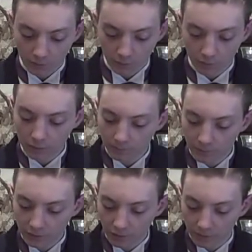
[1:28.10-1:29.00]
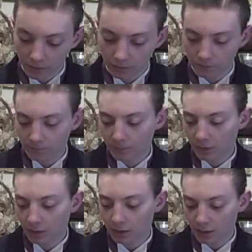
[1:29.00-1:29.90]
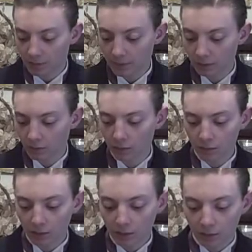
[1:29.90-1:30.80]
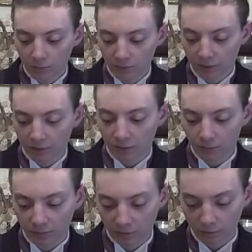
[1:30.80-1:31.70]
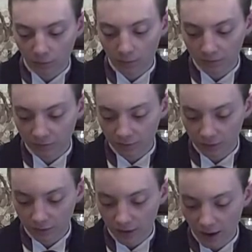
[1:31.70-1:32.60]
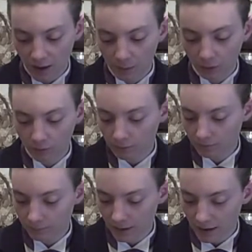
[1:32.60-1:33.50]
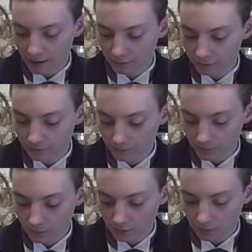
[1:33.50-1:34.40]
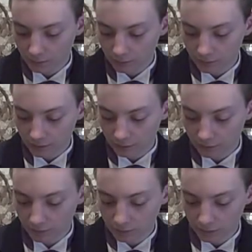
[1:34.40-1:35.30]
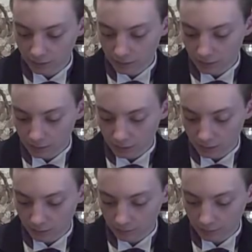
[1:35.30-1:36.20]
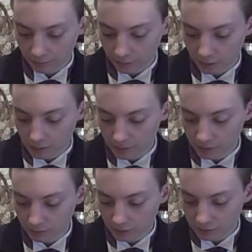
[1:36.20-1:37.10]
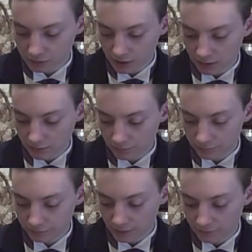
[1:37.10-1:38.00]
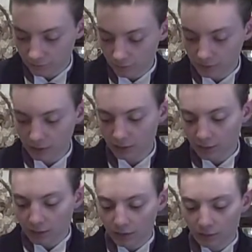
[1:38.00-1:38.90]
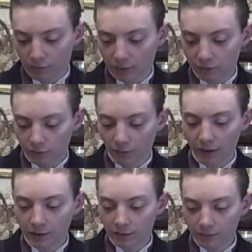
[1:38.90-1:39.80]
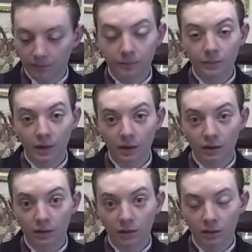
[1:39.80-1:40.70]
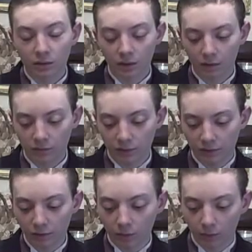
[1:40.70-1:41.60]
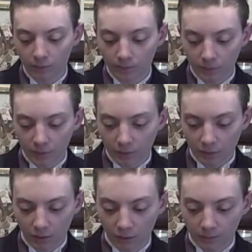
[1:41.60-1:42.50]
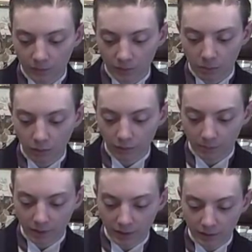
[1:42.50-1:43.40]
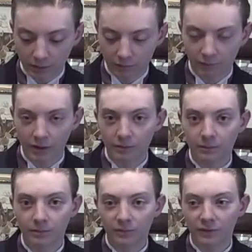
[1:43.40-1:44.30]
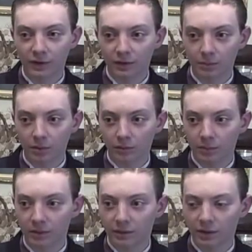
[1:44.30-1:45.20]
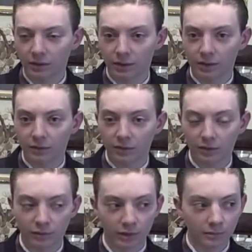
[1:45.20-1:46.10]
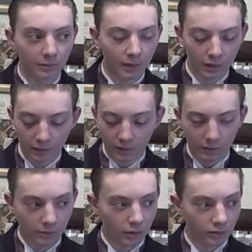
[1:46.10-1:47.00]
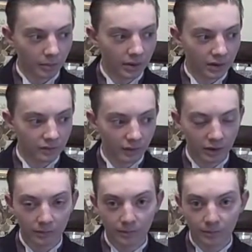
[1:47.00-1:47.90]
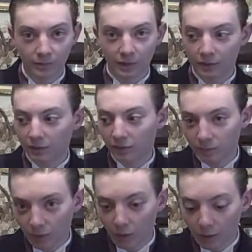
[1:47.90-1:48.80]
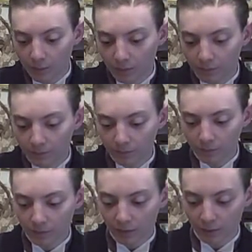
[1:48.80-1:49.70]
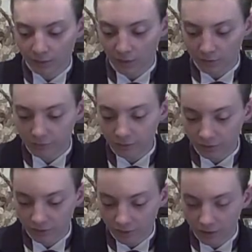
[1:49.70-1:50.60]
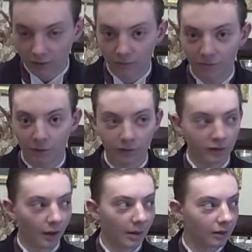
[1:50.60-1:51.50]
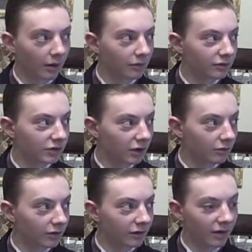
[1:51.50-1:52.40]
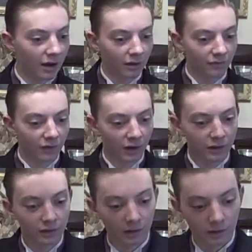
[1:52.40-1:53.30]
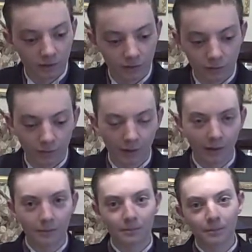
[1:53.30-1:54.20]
Alright, that's not bad. Not bad at all. Once again, comes in this little almost camo pattern on the outside. Lightly carbonated, do not shake, refrigerate after opening. What I do like, it's resealable. So you pull the pin, right? I think you pull the pin. No, it's this way. Pull the pin, right? Doesn't blow up. I was kind of really scared the first time. I was genuinely terrified to